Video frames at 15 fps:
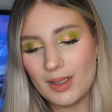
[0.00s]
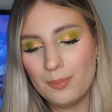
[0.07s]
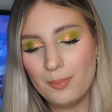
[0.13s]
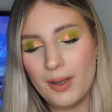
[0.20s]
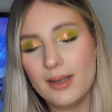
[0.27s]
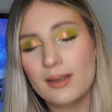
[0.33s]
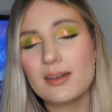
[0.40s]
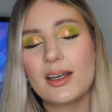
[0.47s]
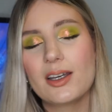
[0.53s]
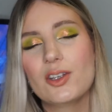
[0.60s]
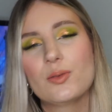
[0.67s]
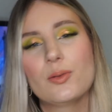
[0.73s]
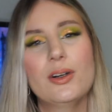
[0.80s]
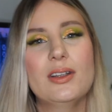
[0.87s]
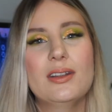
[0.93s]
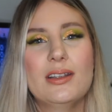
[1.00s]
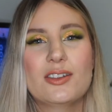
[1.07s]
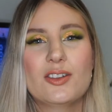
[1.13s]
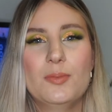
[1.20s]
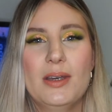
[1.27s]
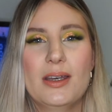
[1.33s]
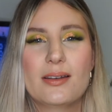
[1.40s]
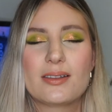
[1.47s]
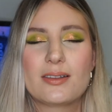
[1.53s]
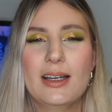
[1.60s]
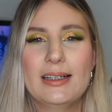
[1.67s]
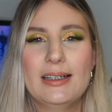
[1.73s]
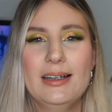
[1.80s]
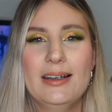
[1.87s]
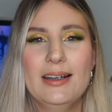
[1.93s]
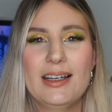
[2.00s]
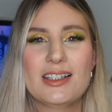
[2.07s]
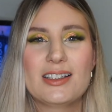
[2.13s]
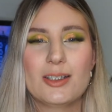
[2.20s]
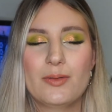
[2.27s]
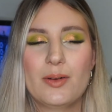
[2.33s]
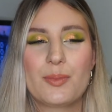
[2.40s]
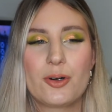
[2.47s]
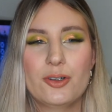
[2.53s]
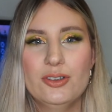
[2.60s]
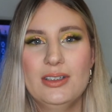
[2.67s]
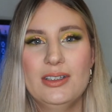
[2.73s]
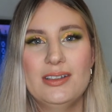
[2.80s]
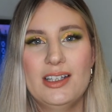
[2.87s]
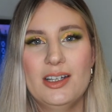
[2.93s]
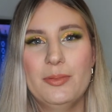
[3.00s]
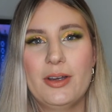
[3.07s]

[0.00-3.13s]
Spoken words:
But I just wanted this to be a slightly less of a product this year,